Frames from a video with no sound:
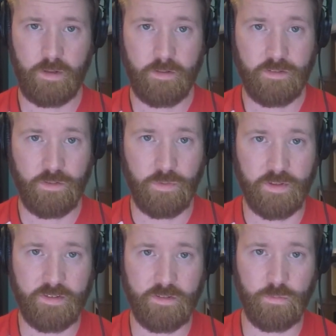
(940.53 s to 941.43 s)
So
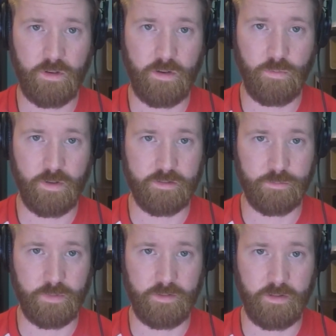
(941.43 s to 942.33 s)
this is what I
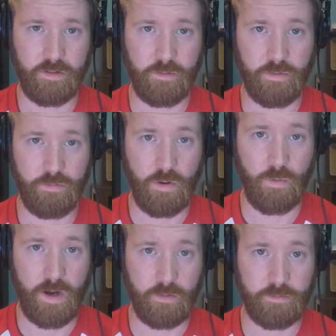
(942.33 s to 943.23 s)
recommend that you throw
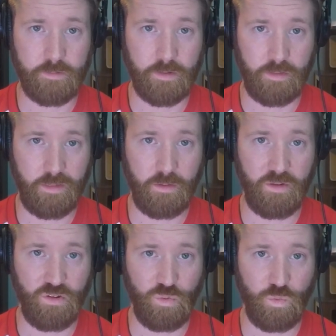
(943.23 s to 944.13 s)
out in
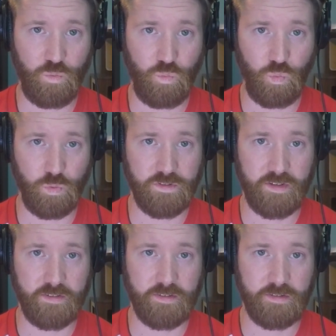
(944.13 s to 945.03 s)
the rule
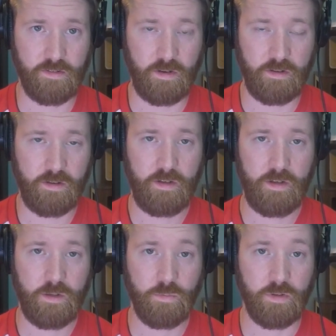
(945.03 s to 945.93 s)
set to start.
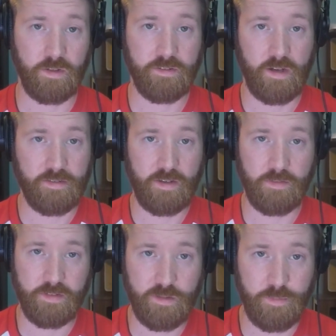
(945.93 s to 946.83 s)
We're going to toss
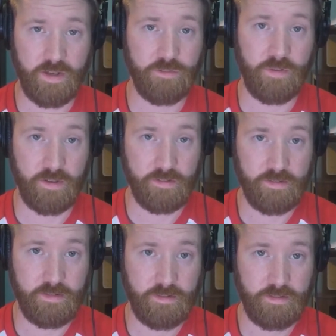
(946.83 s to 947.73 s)
out the command phase.